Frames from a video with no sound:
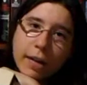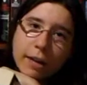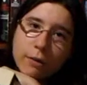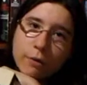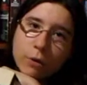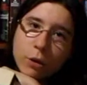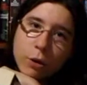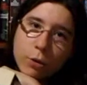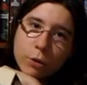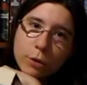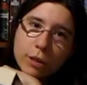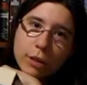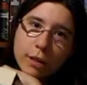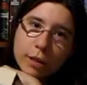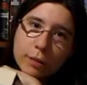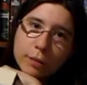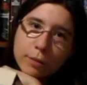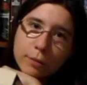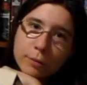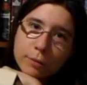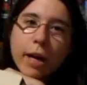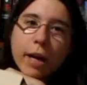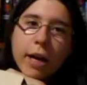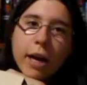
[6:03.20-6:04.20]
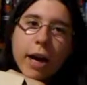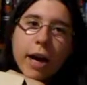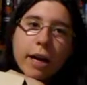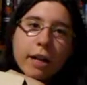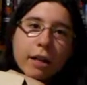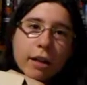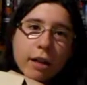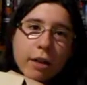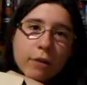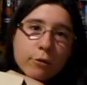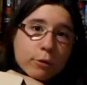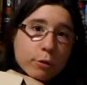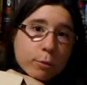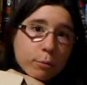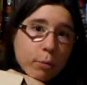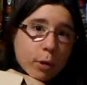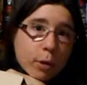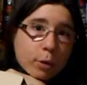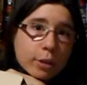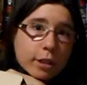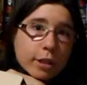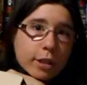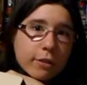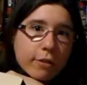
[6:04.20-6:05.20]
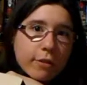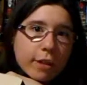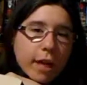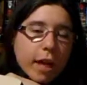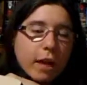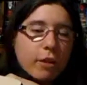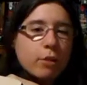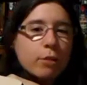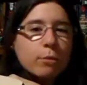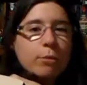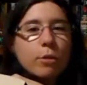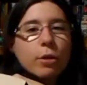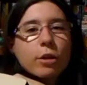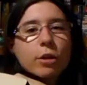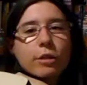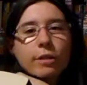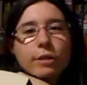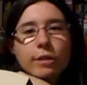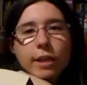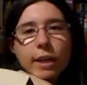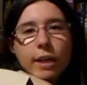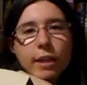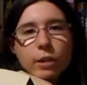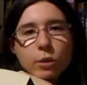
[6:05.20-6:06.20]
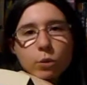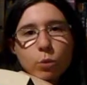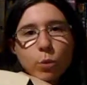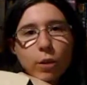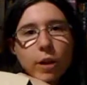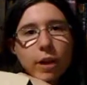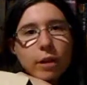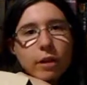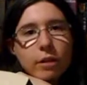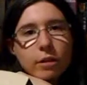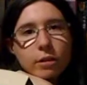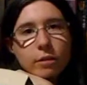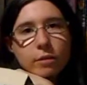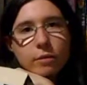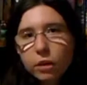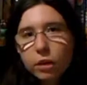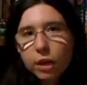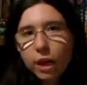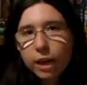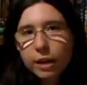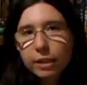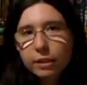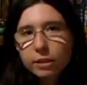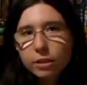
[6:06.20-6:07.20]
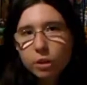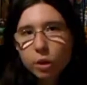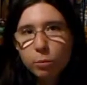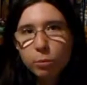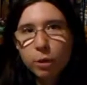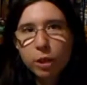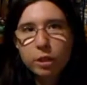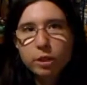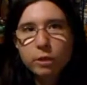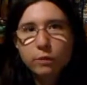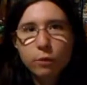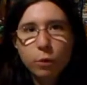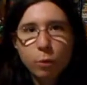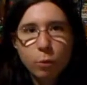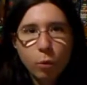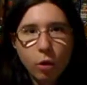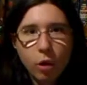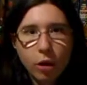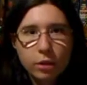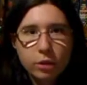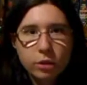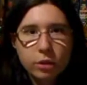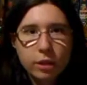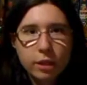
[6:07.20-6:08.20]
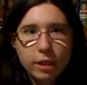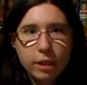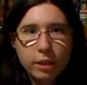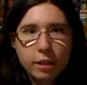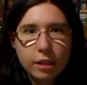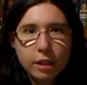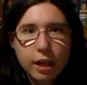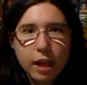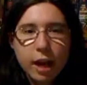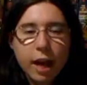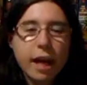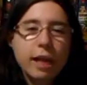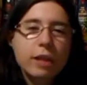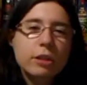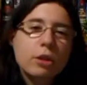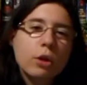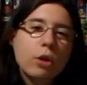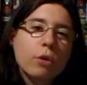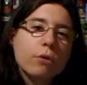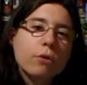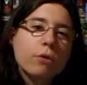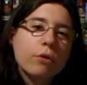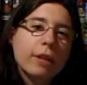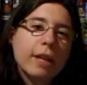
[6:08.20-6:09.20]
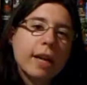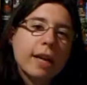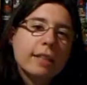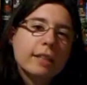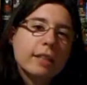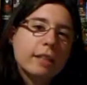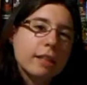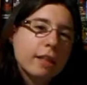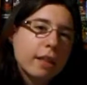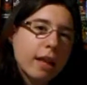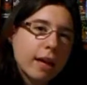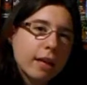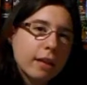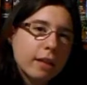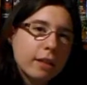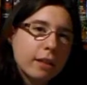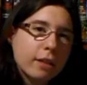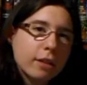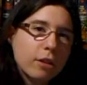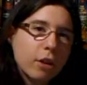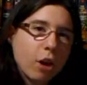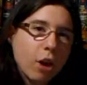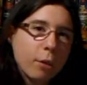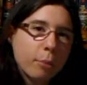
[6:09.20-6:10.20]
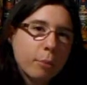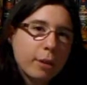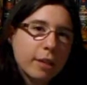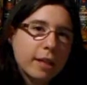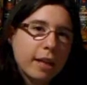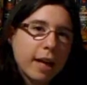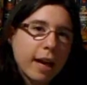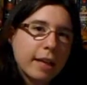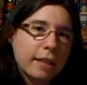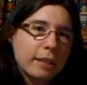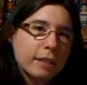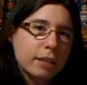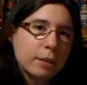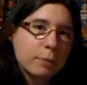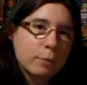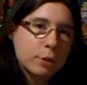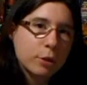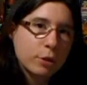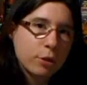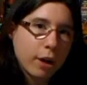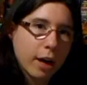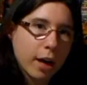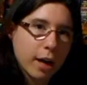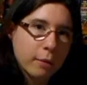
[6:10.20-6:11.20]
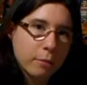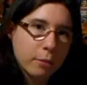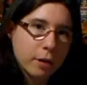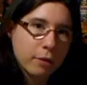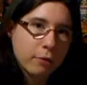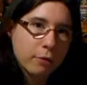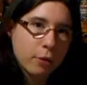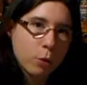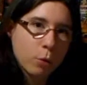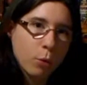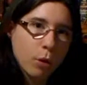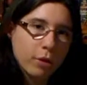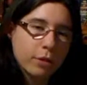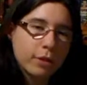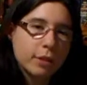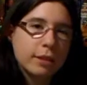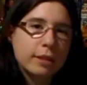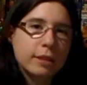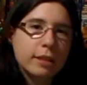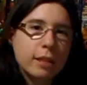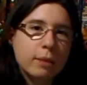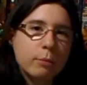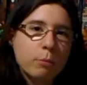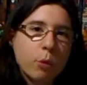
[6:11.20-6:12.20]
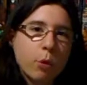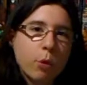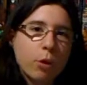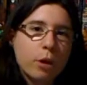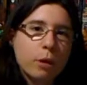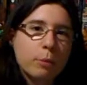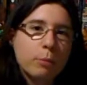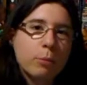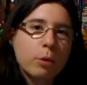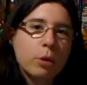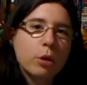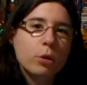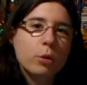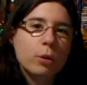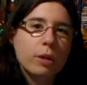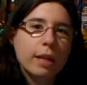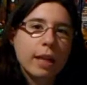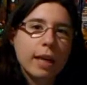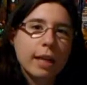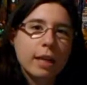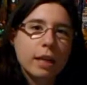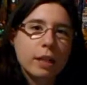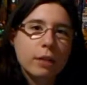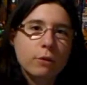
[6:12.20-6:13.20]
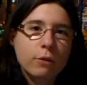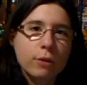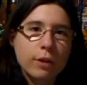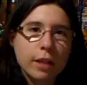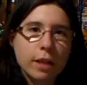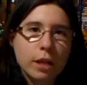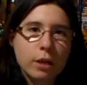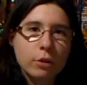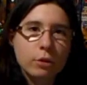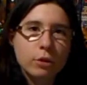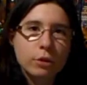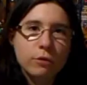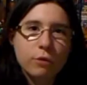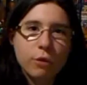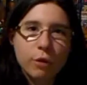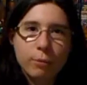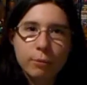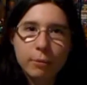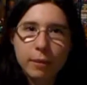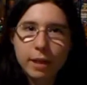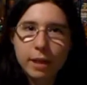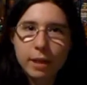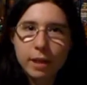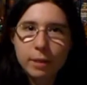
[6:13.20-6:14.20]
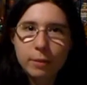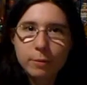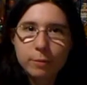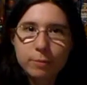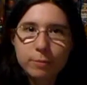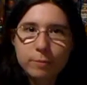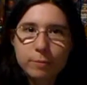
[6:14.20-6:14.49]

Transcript: of Odin, but I loved most of the other books as well. Thank you guys so much for watching, and don't forget to like, comment, and subscribe if you want to see more book-related videos from me.